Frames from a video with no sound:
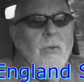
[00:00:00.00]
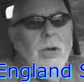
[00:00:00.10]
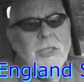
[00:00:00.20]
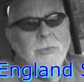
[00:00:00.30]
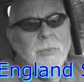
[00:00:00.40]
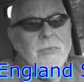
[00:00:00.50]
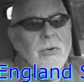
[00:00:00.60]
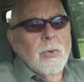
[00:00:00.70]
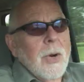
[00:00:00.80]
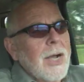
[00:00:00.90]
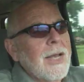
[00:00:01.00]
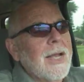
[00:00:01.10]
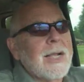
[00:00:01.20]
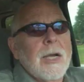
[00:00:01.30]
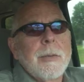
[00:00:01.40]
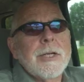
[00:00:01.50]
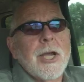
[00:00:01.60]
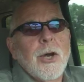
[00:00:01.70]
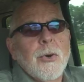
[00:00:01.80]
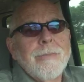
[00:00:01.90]
that have watched me for a while, I come
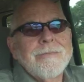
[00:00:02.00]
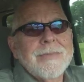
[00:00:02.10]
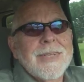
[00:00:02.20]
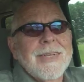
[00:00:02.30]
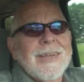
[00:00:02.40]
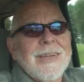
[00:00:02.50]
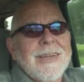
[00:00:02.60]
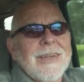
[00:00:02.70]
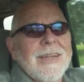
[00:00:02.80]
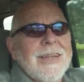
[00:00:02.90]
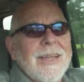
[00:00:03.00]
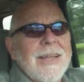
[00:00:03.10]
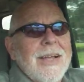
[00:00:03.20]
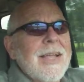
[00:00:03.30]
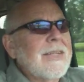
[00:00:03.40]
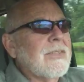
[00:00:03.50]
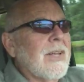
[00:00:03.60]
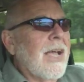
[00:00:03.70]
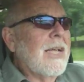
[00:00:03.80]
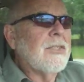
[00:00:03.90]
and go. And I guess
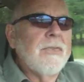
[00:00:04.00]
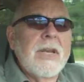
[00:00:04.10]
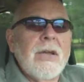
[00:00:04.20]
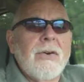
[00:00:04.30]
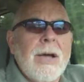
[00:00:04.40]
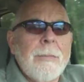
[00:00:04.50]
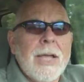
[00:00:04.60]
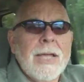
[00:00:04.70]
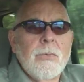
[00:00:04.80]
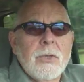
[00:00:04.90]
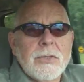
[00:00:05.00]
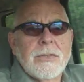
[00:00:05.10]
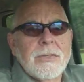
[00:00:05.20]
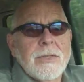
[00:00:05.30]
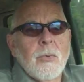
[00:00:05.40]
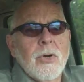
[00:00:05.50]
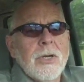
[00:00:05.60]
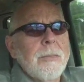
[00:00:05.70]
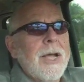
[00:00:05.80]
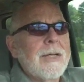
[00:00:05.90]
the last video I made was the
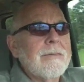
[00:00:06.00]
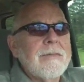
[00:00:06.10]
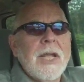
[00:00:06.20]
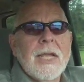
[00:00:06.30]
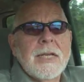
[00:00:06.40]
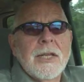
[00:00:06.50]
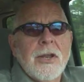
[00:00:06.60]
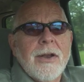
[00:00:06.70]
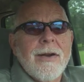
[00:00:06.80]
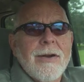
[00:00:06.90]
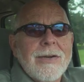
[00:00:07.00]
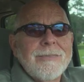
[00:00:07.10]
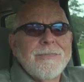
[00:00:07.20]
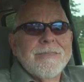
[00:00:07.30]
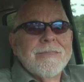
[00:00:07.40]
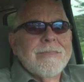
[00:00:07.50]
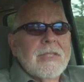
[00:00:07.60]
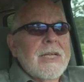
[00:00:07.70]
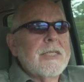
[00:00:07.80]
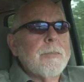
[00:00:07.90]
one about digging in the dirt.
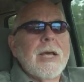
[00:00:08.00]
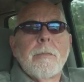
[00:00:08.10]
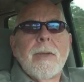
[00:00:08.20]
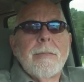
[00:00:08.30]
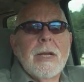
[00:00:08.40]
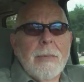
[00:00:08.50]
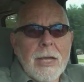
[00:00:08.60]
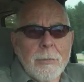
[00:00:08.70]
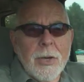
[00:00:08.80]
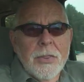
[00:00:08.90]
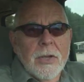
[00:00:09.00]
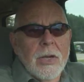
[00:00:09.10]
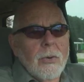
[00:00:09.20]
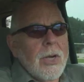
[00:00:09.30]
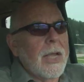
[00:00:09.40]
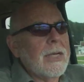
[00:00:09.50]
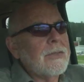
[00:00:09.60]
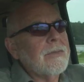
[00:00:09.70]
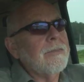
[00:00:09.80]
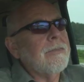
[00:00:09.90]
It's been about a month ago, I
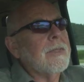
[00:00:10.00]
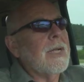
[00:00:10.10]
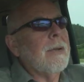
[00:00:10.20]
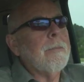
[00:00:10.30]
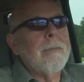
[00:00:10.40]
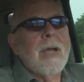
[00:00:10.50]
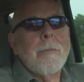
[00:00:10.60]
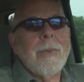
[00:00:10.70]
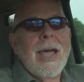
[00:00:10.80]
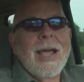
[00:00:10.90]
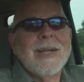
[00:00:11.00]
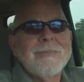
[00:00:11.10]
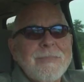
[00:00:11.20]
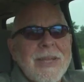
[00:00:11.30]
guess. But I'm back.